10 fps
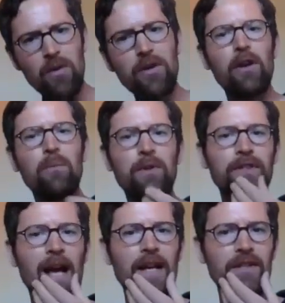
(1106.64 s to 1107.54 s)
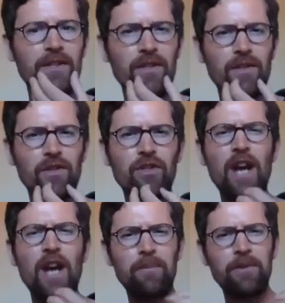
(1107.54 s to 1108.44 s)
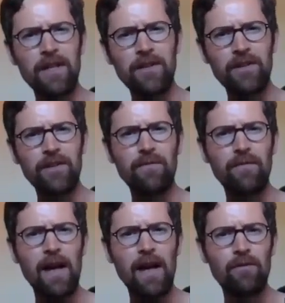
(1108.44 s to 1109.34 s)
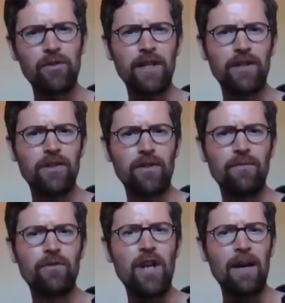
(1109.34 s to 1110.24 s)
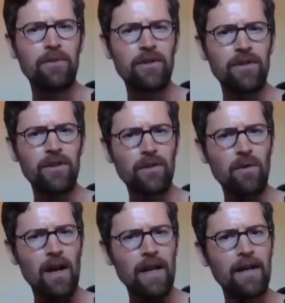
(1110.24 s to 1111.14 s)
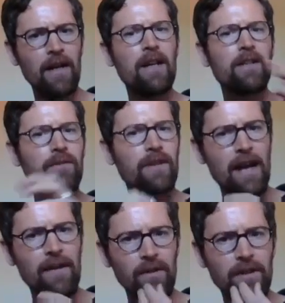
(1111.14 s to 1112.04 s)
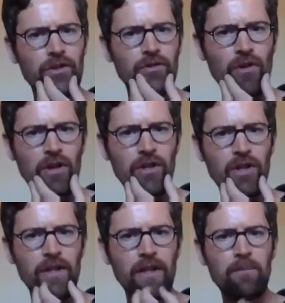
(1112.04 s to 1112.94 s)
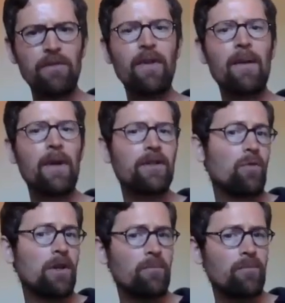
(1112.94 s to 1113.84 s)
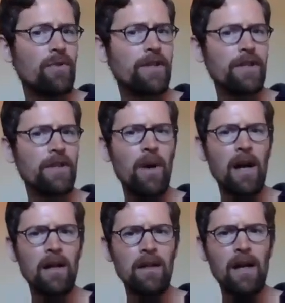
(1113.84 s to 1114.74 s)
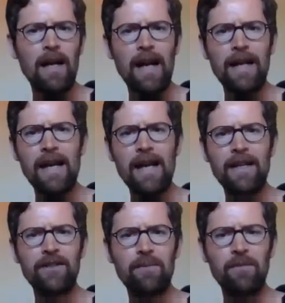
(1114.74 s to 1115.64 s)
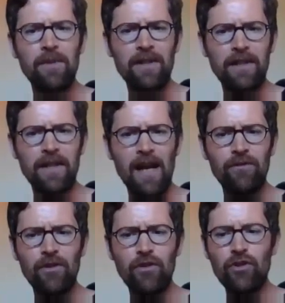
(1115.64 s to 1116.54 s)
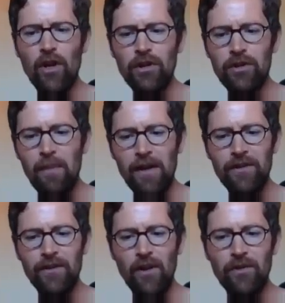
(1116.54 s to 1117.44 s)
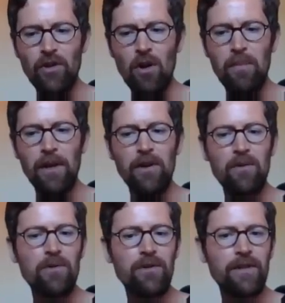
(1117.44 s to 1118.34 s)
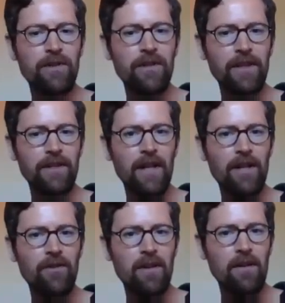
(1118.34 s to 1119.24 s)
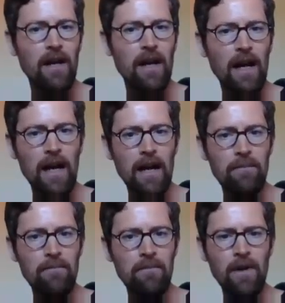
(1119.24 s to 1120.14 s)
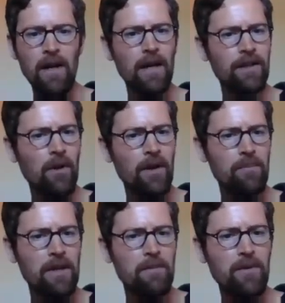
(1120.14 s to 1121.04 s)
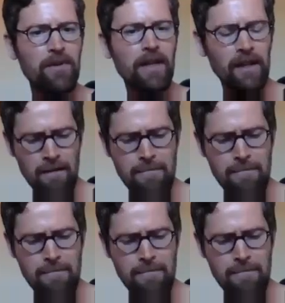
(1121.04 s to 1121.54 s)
broken up with tasks and chaptered into sort of 5 or 6 sort of chapters and quite sort of carefully structured, and we found that's worked pretty well. Again, it's something that you have to judge based on topic, audience, etc. Than what other people think.